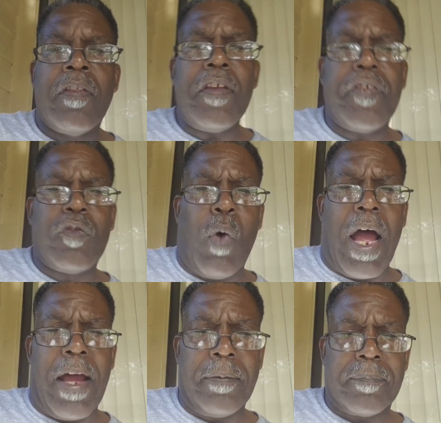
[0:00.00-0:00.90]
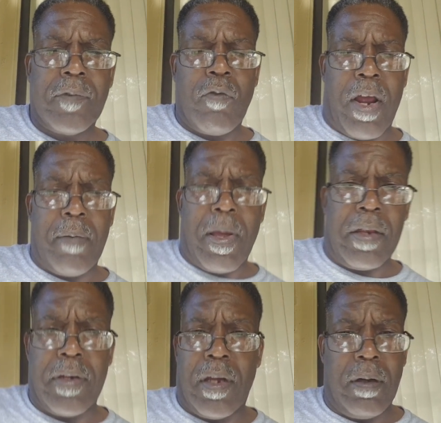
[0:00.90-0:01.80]
This is why, right
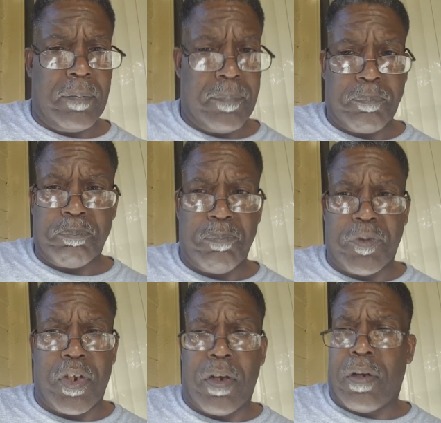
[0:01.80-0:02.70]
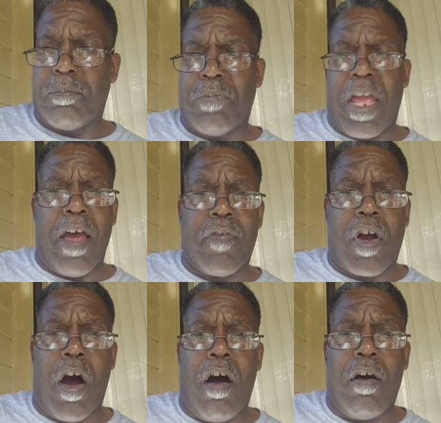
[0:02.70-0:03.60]
about now, they have
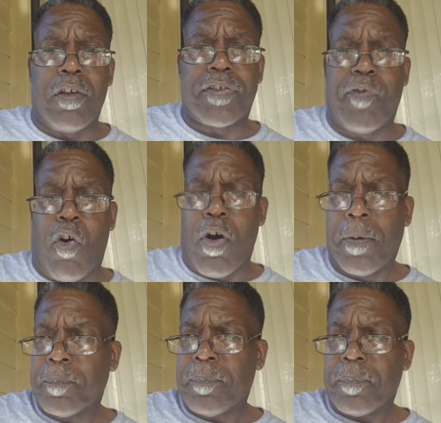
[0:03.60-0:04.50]
the calls for